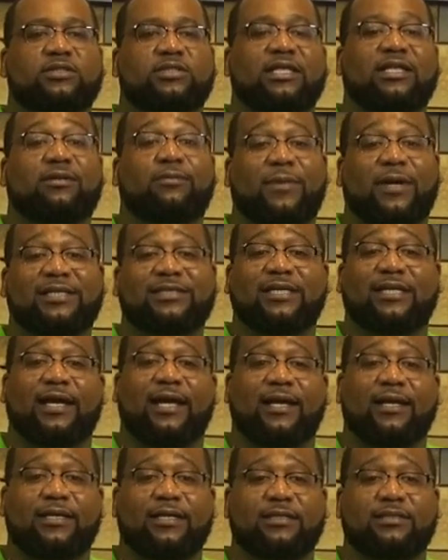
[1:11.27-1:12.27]
D.
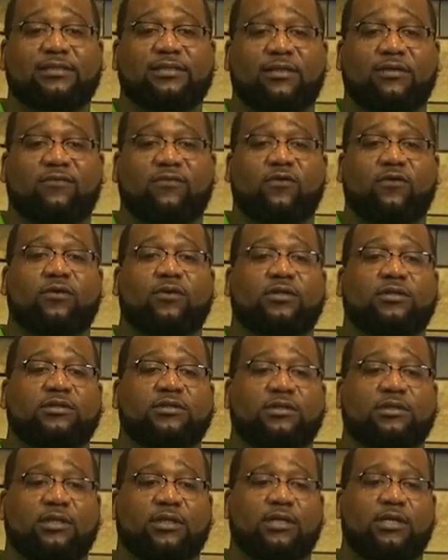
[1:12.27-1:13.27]
got hits, of course,
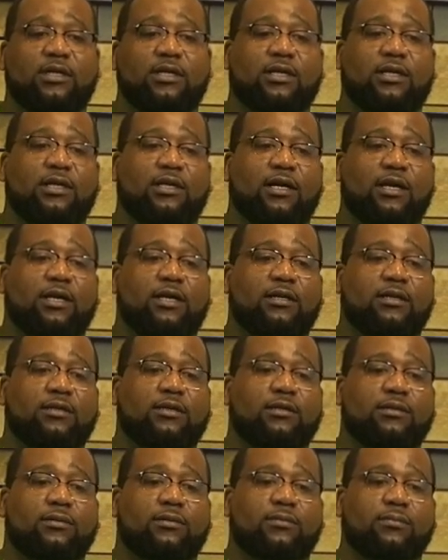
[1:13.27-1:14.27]
and
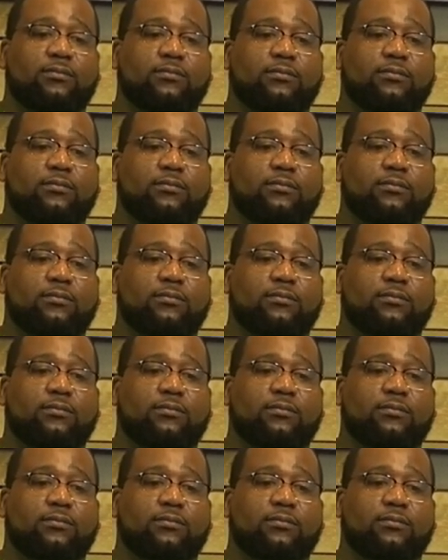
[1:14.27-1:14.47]
um,